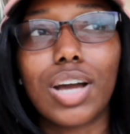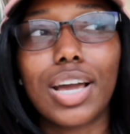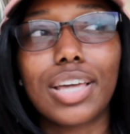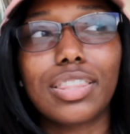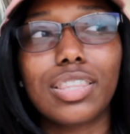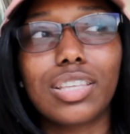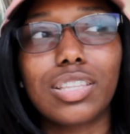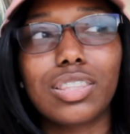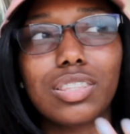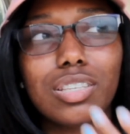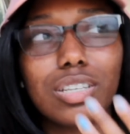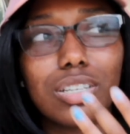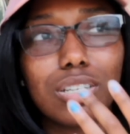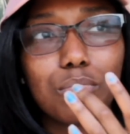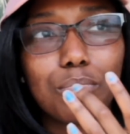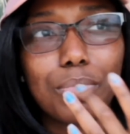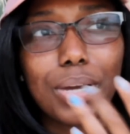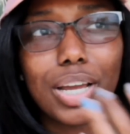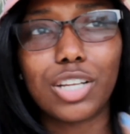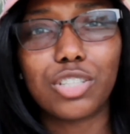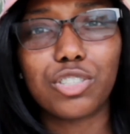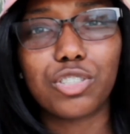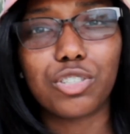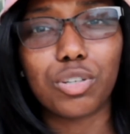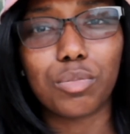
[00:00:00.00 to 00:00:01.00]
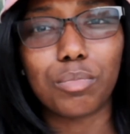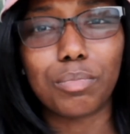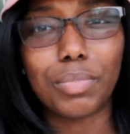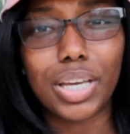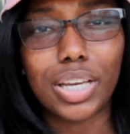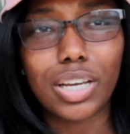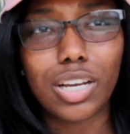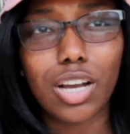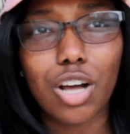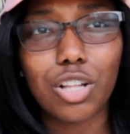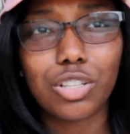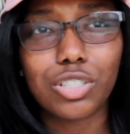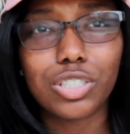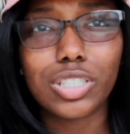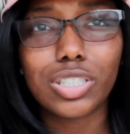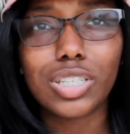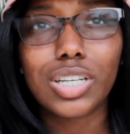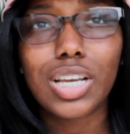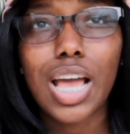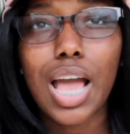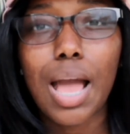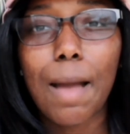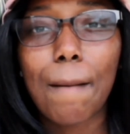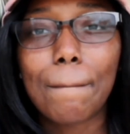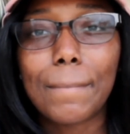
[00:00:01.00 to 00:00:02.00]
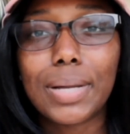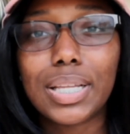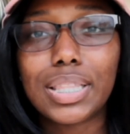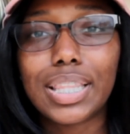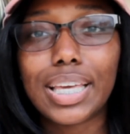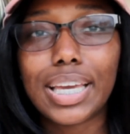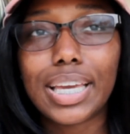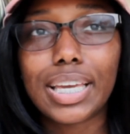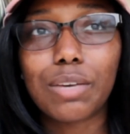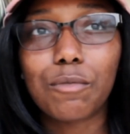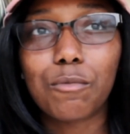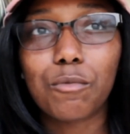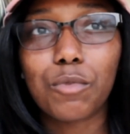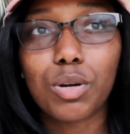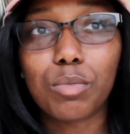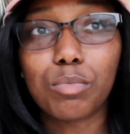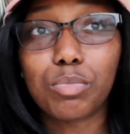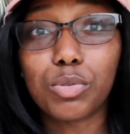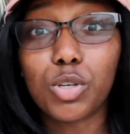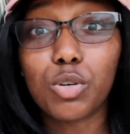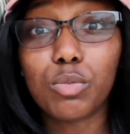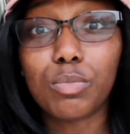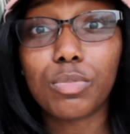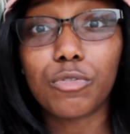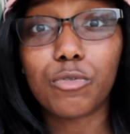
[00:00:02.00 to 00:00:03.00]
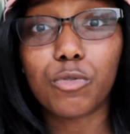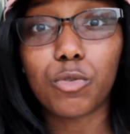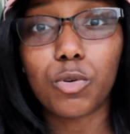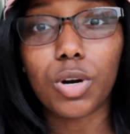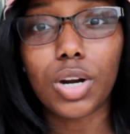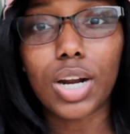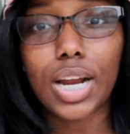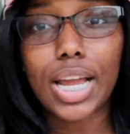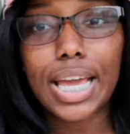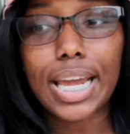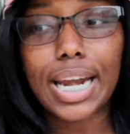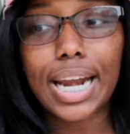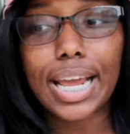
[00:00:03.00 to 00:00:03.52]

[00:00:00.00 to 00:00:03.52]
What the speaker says: I think the bands are mint colored, but they were blue before.